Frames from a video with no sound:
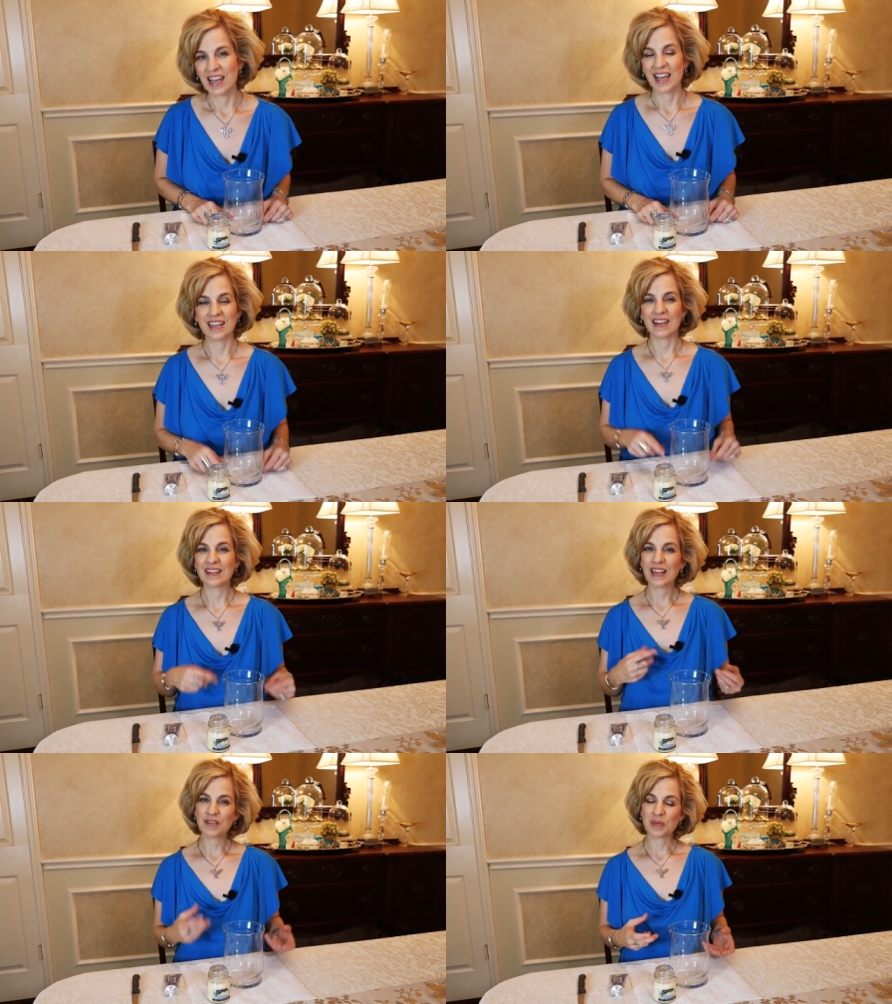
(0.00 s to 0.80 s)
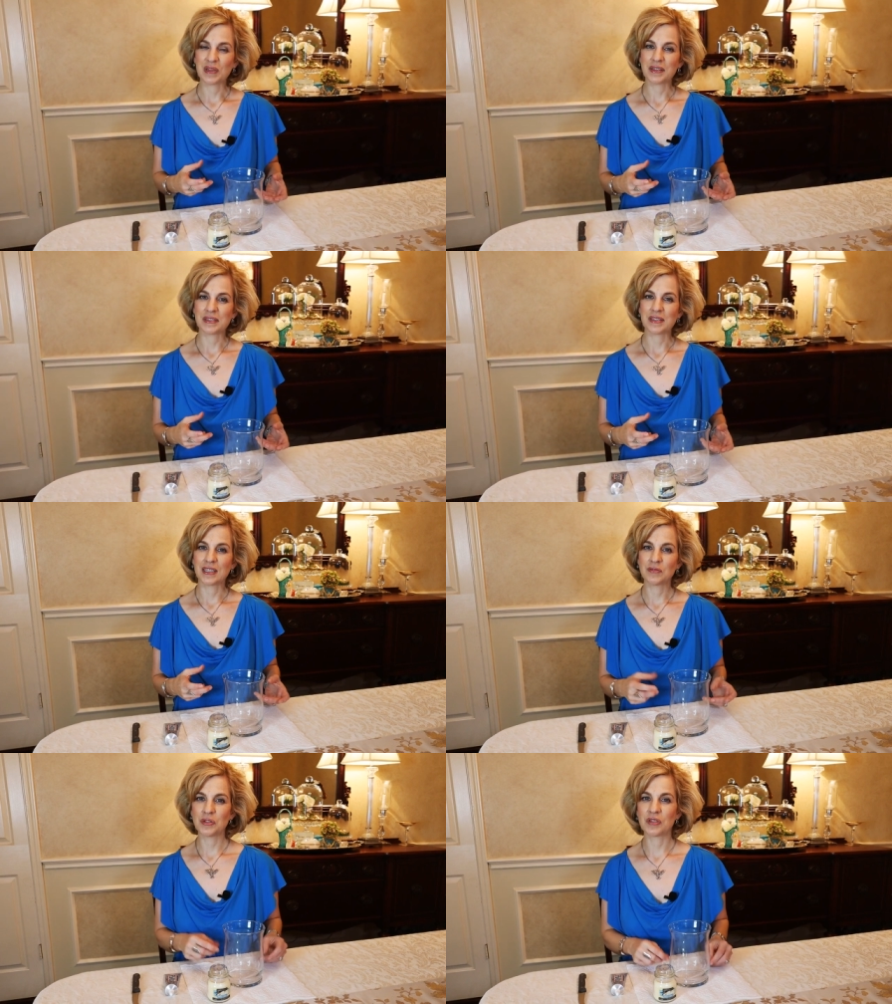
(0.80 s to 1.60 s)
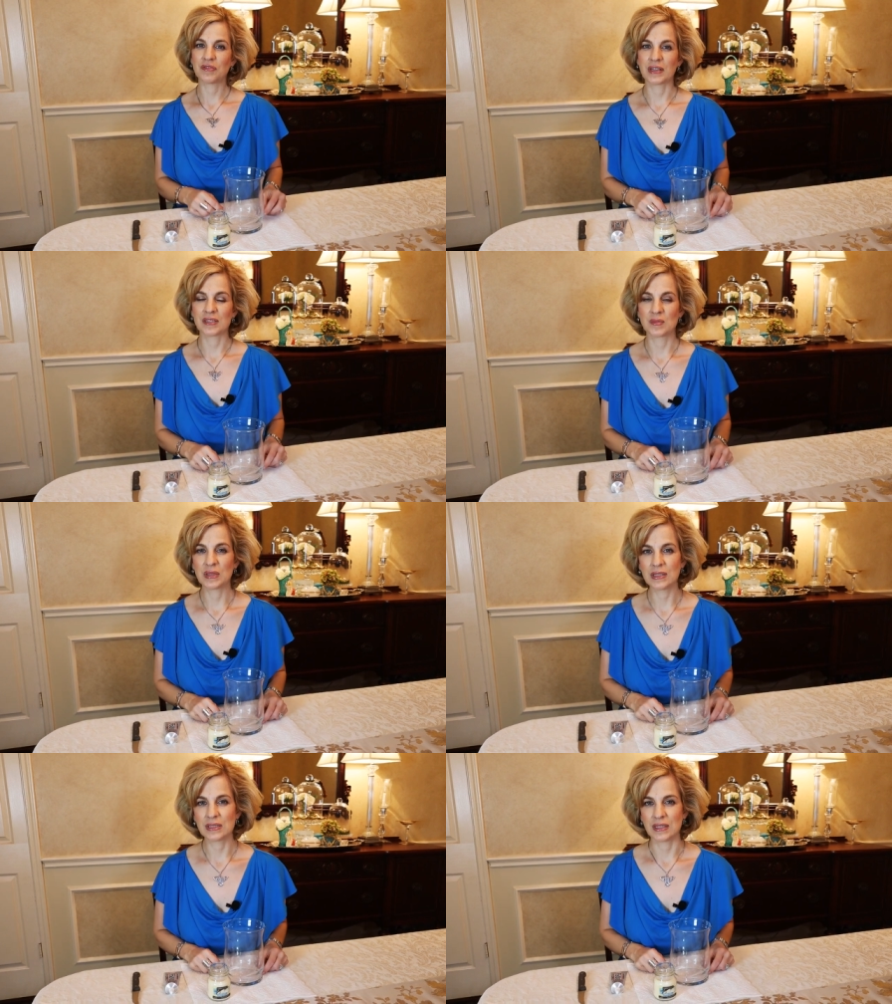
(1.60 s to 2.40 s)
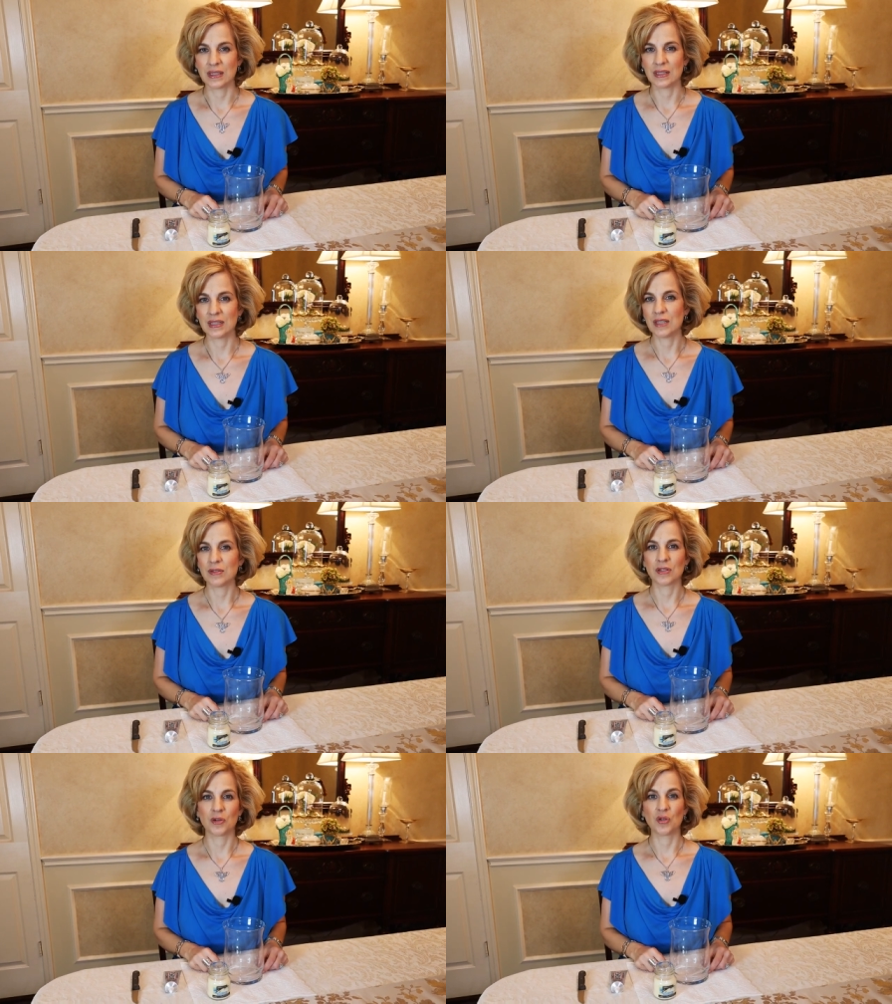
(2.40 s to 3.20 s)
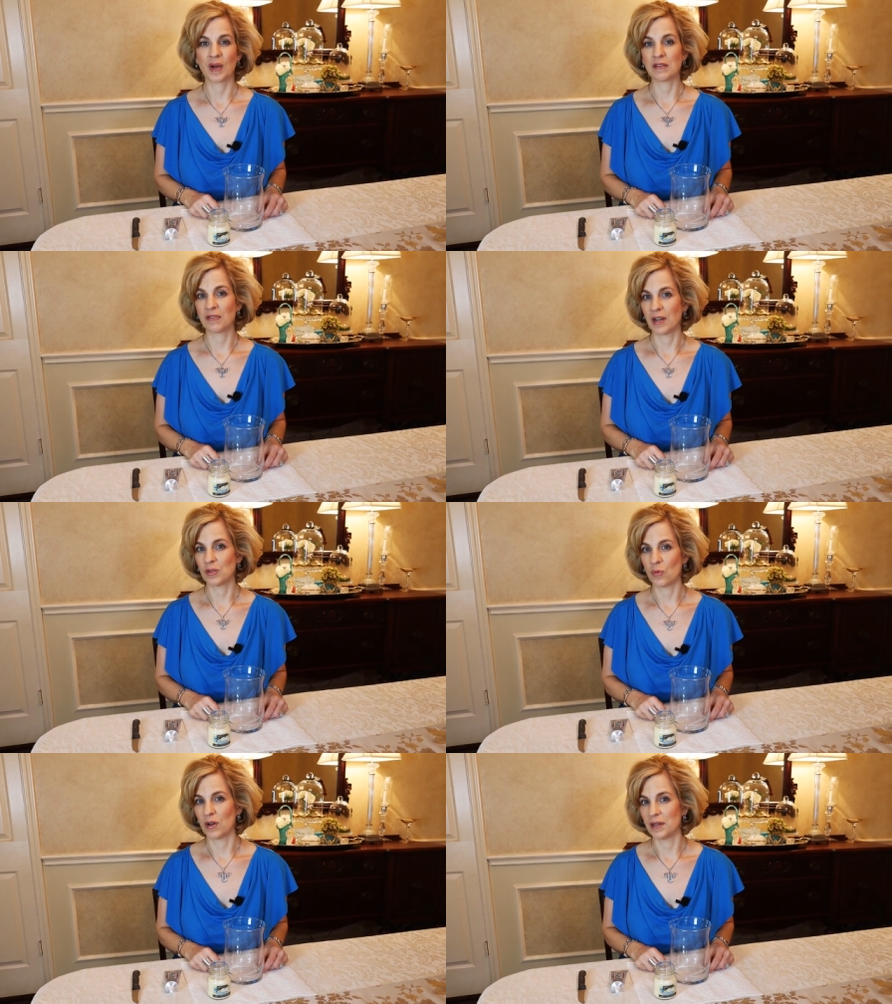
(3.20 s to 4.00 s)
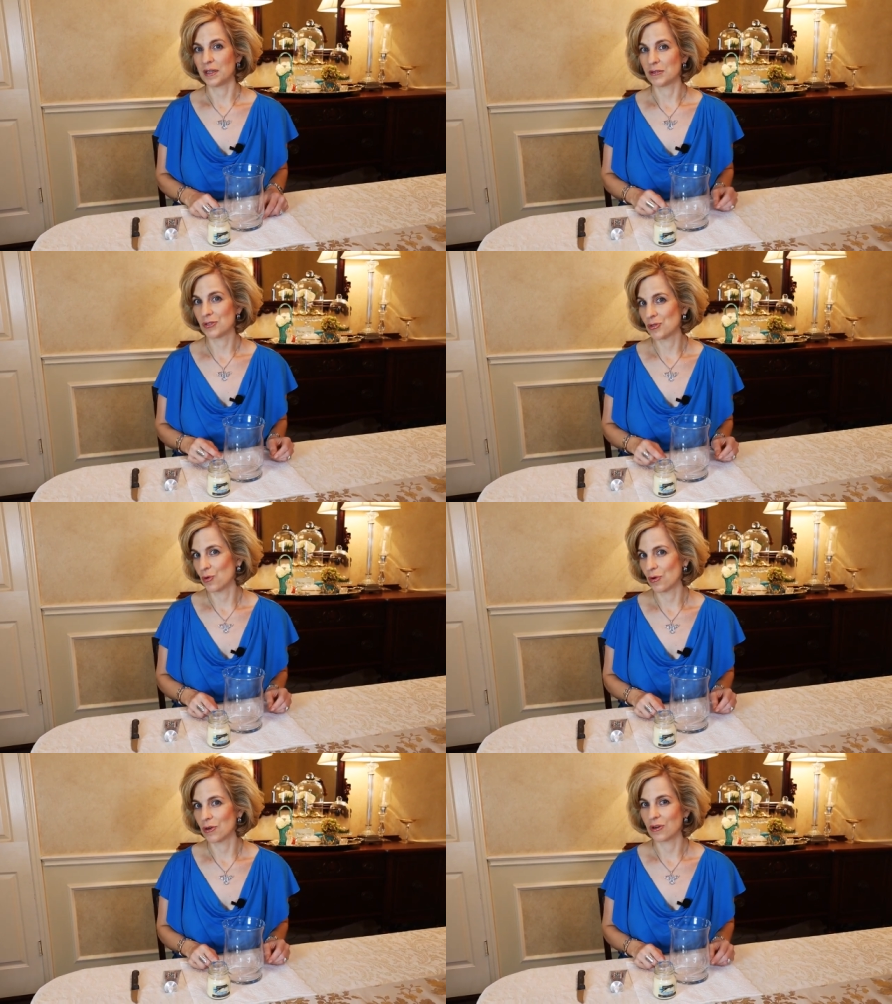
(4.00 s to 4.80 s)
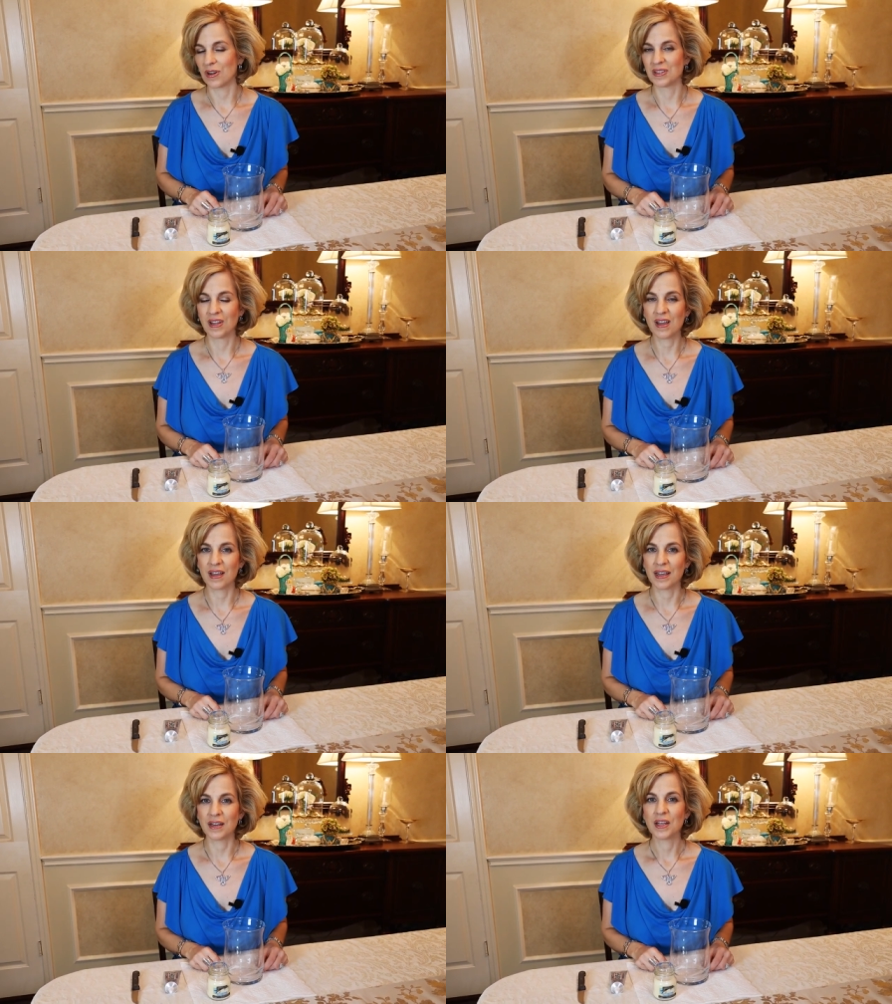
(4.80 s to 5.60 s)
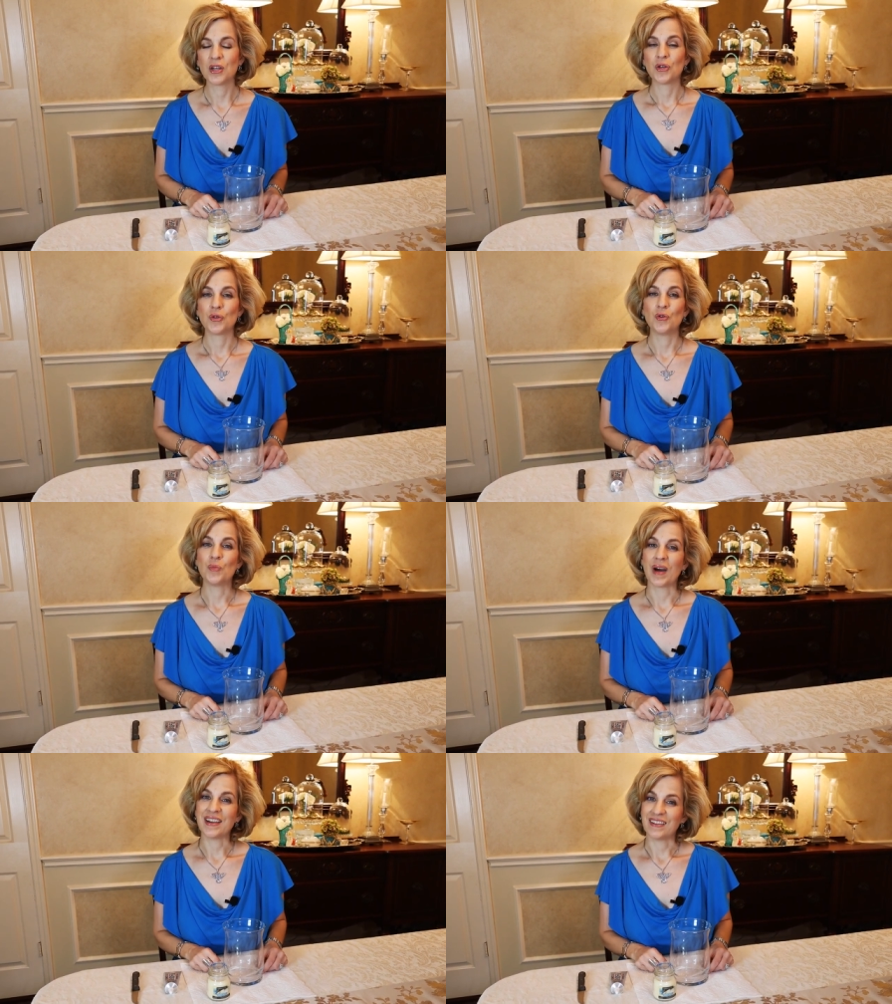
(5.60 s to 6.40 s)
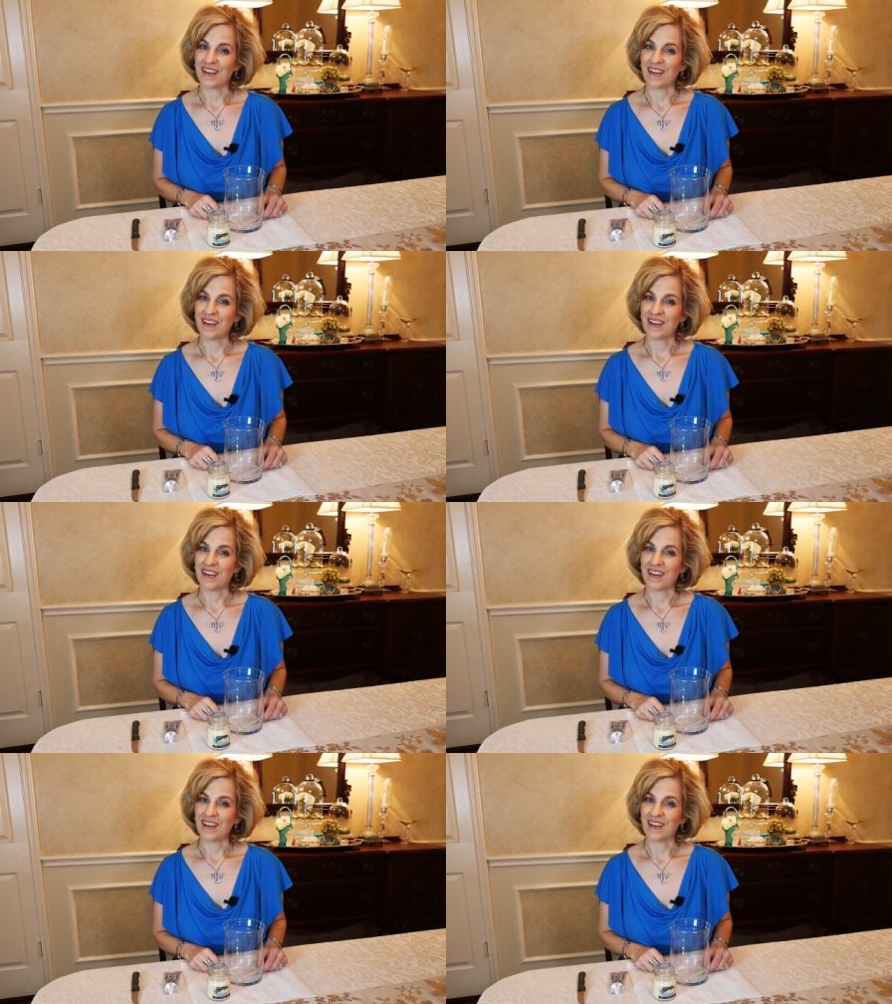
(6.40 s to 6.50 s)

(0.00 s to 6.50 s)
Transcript: And I love it because it gives you the flexibility. Even though you might find one in a store or online, you might